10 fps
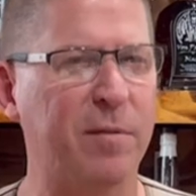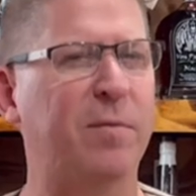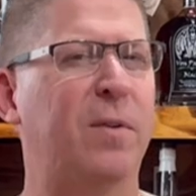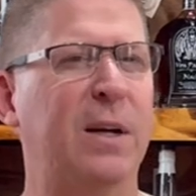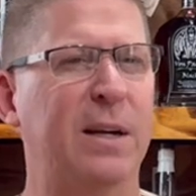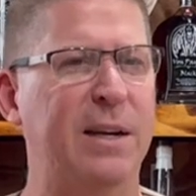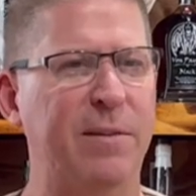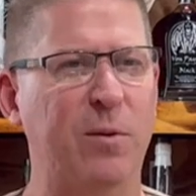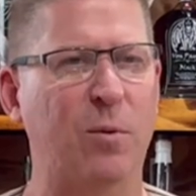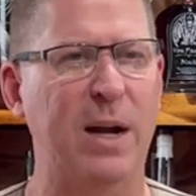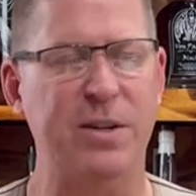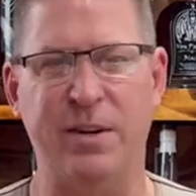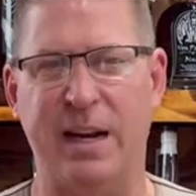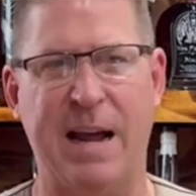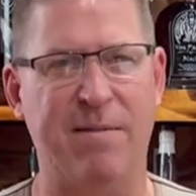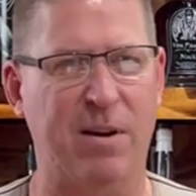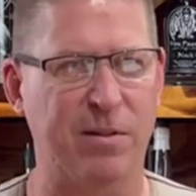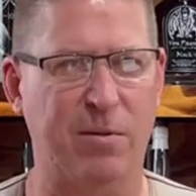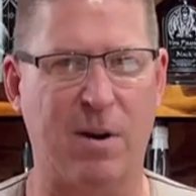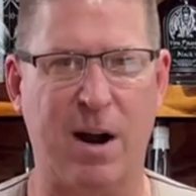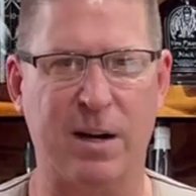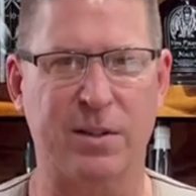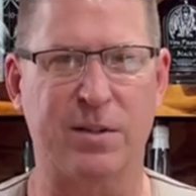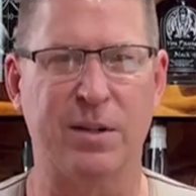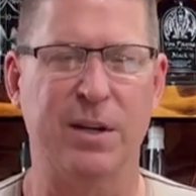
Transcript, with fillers: of different ways you can have it on the rocks.